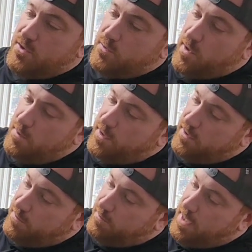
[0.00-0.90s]
are rubber.
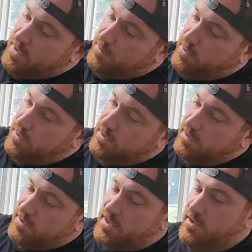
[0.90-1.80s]
They're bendable.
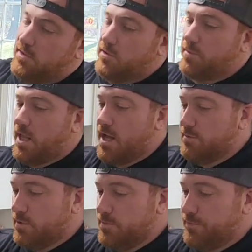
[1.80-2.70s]
See, they're a little
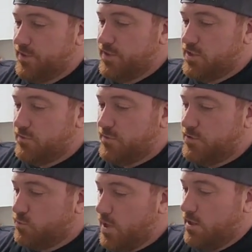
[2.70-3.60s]
pliable. This just
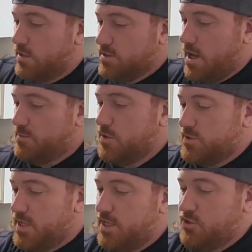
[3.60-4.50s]
fits right on top. So
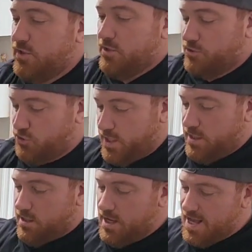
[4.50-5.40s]
it's an extra little
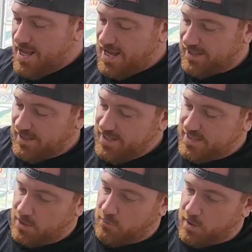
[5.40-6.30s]
strainer. I like
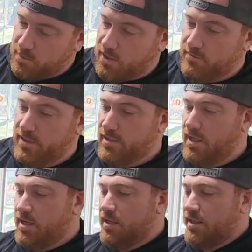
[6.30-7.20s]
that rubber of it.
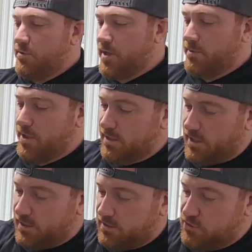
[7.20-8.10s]
That way I'm not
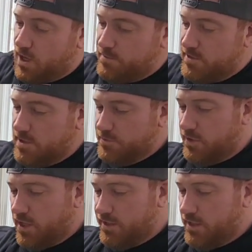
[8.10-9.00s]
like dropping
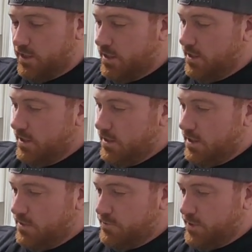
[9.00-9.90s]
something on there.
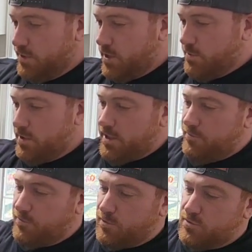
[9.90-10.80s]
It's very rubbery.
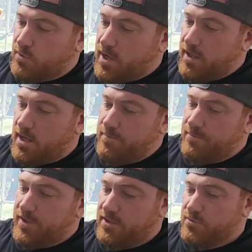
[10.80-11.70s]
It folds right
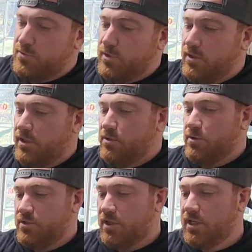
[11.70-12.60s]
up. That is really
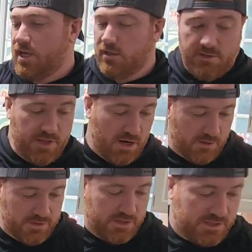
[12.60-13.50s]
cool. So you can kind of leave that off to the